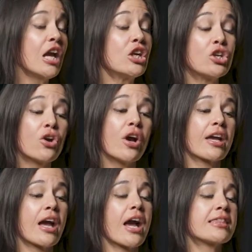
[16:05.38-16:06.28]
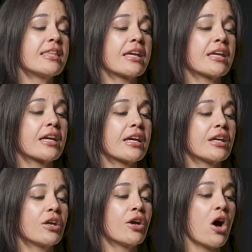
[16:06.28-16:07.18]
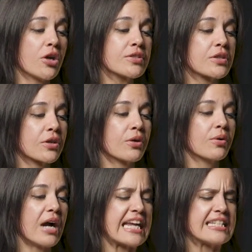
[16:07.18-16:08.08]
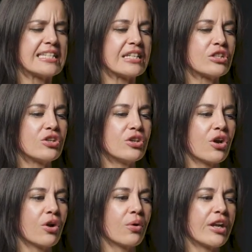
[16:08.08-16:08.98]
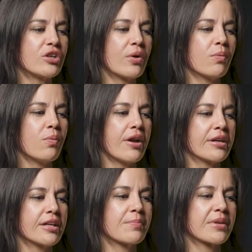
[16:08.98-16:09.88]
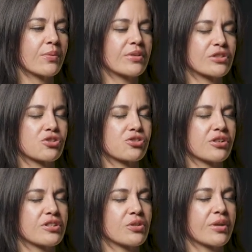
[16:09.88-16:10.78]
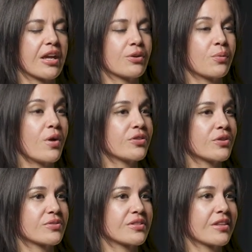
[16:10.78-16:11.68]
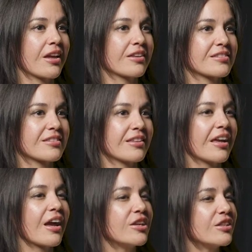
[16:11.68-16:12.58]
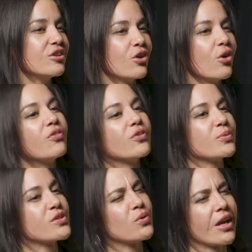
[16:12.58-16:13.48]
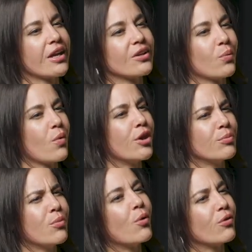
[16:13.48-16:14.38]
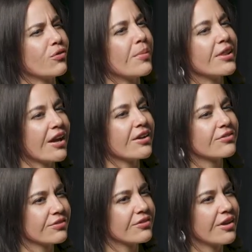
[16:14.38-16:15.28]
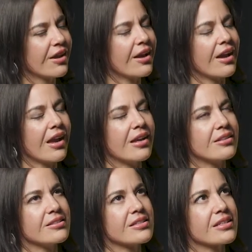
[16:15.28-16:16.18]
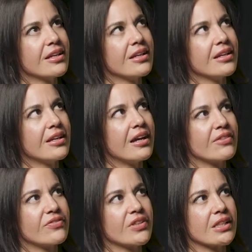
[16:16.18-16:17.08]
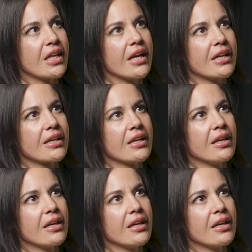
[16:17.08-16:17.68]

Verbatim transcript: you know, I think also I didn't know, I knew I wanted it, but I wasn't sure it's okay to want those things. Like, I didn't know if it was okay to want more for my life. And I feel like